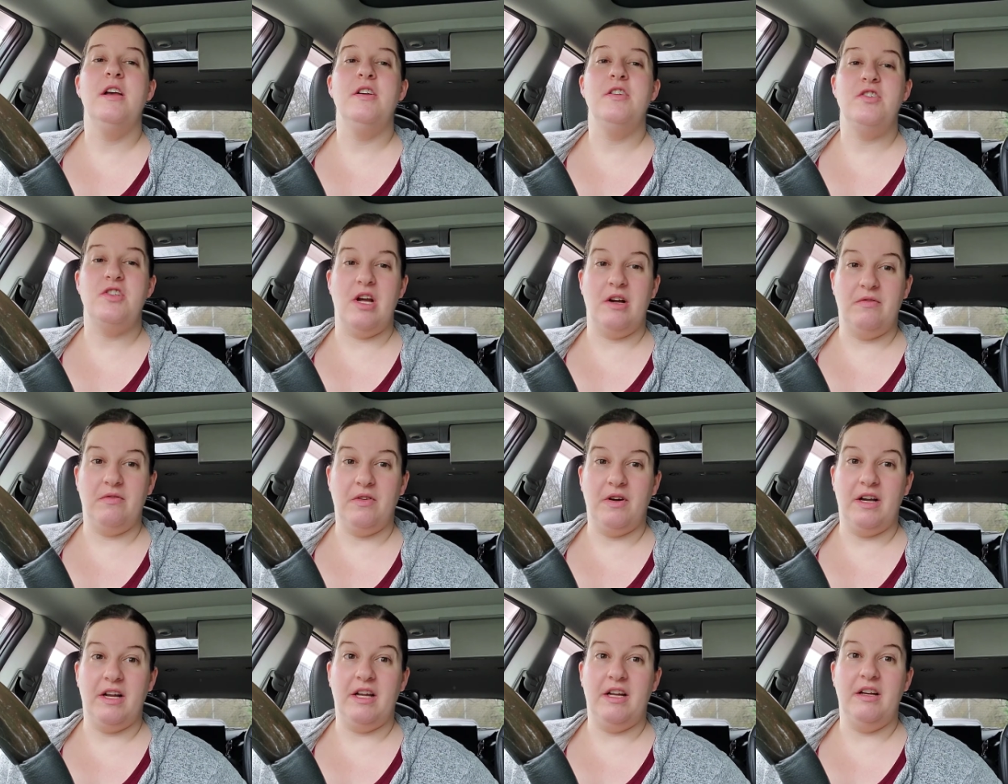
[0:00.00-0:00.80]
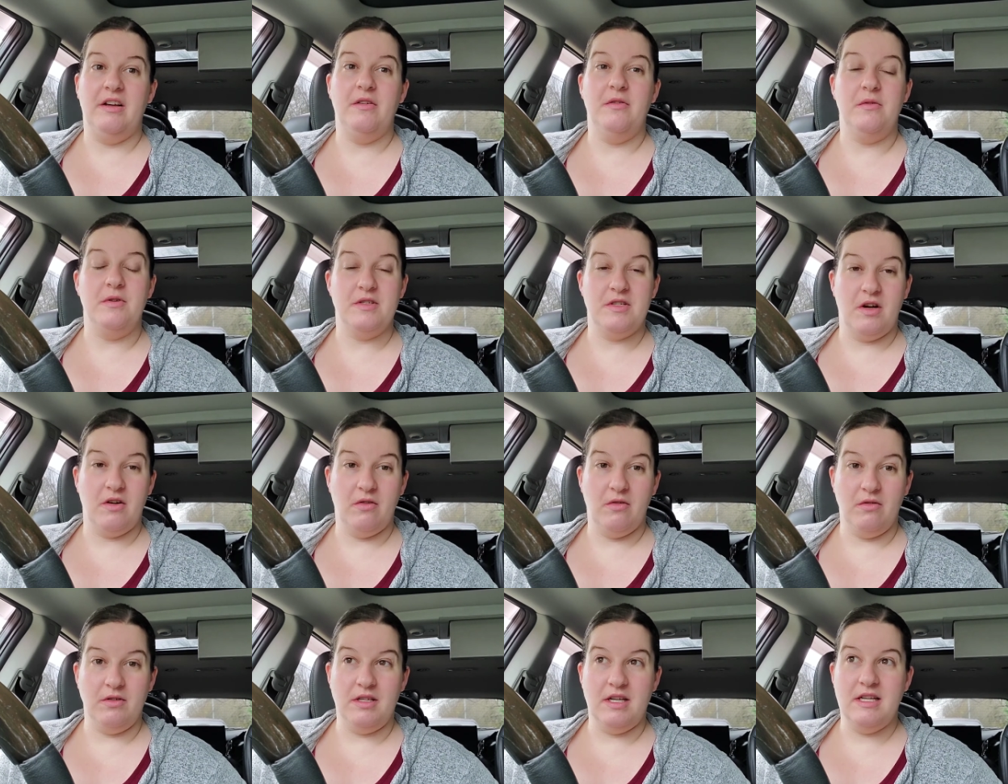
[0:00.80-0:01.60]
Jeffrey, who is our
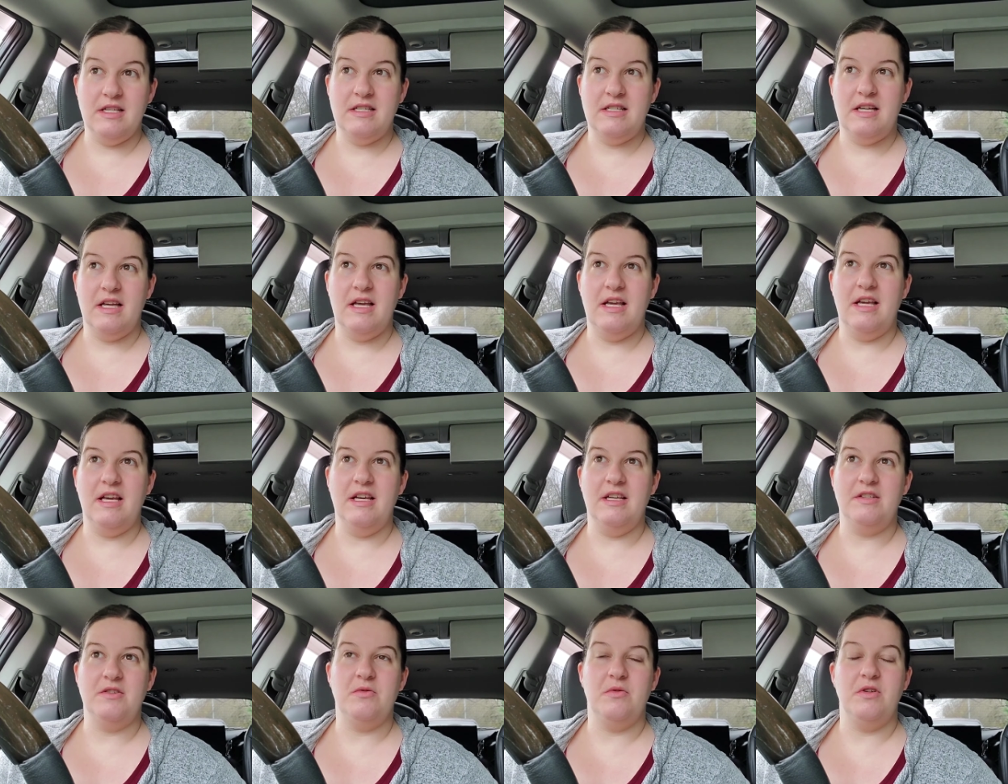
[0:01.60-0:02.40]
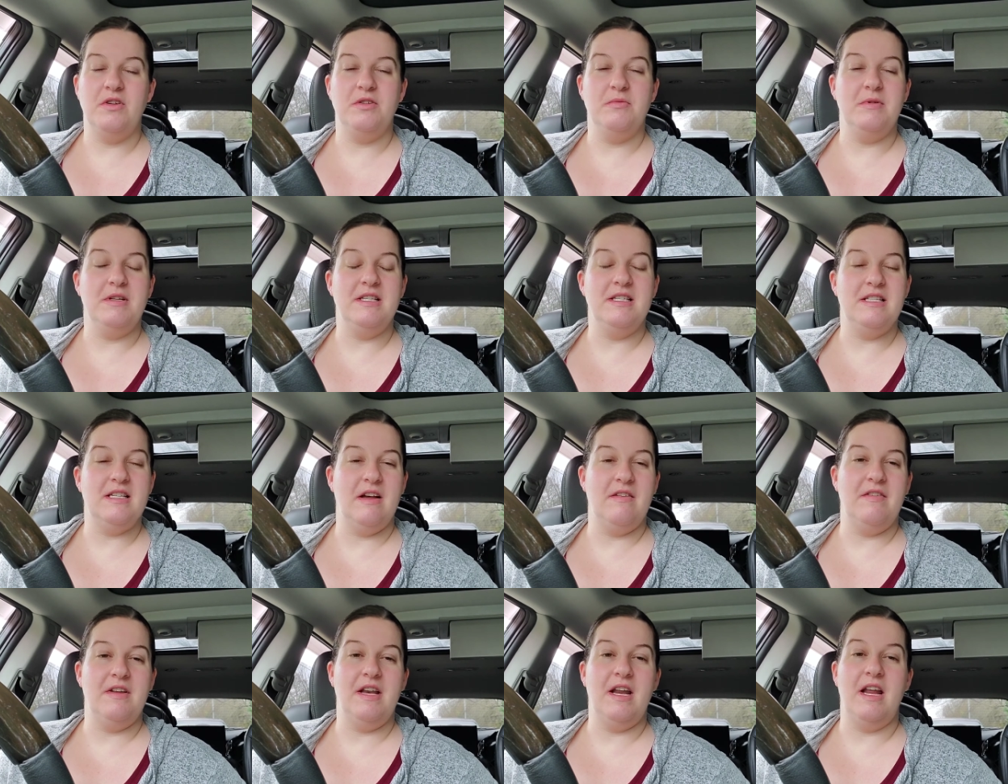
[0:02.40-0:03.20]
oldest, he is going to be
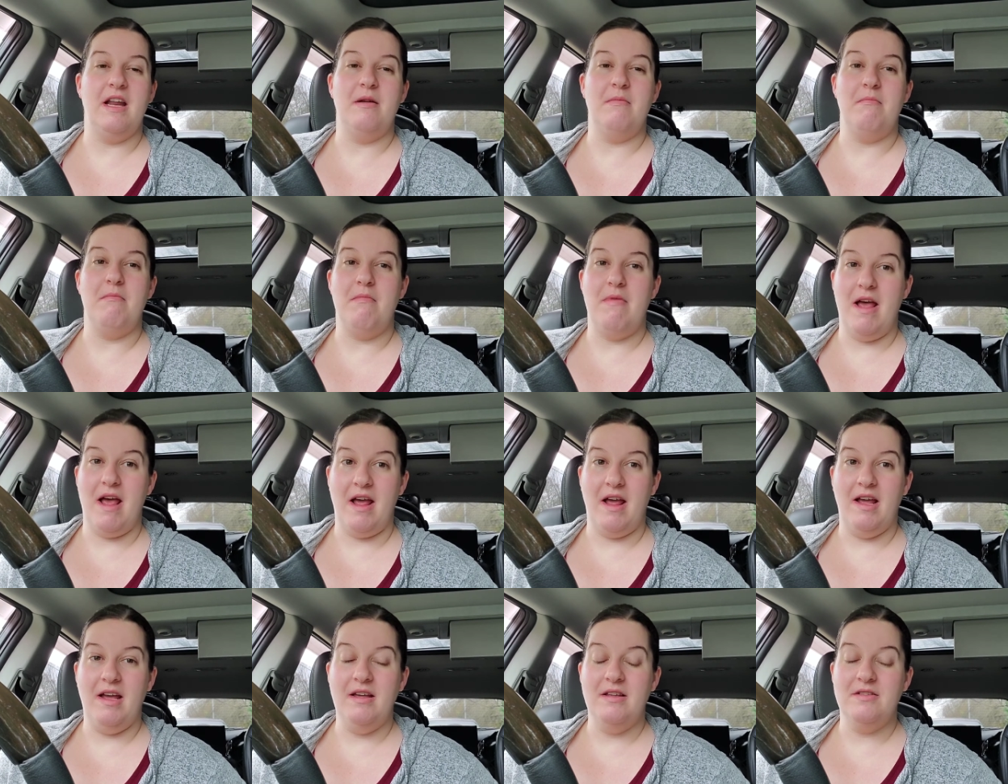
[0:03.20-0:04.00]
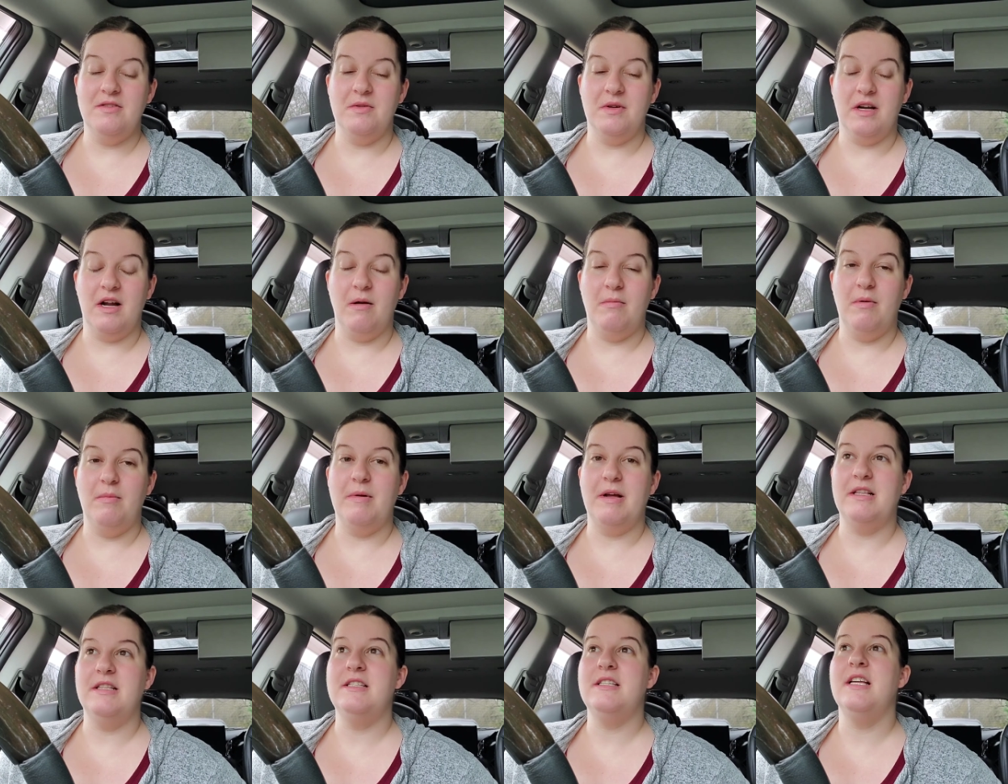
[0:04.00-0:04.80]
seven in May, so in a couple
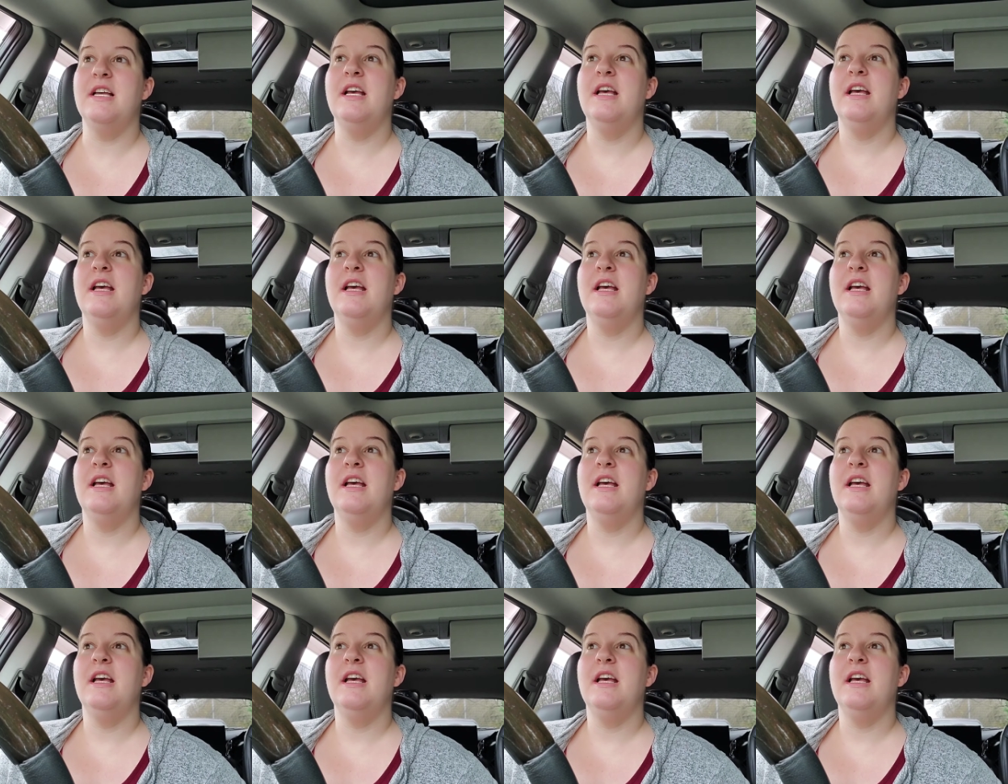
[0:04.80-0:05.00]
months,